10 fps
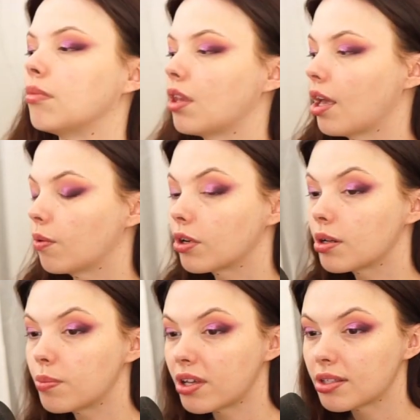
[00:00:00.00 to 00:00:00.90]
And we're
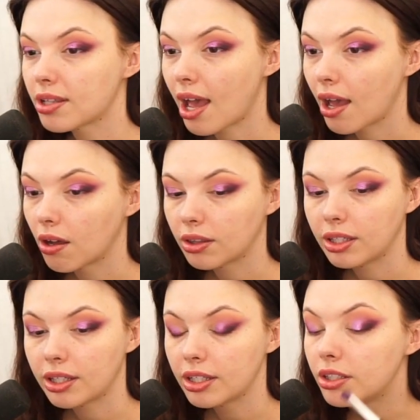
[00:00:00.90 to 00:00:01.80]
gonna place that on
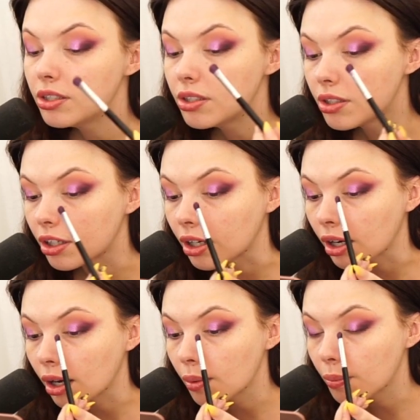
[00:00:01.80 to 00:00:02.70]
the
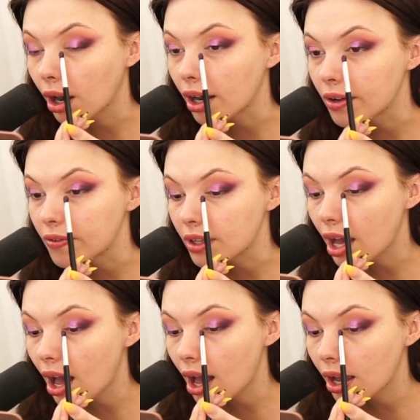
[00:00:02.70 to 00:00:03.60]
inner part of the
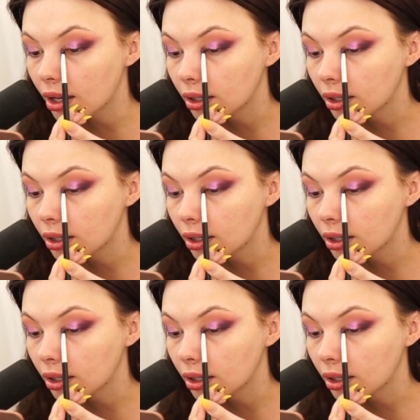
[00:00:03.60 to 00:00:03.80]
eye.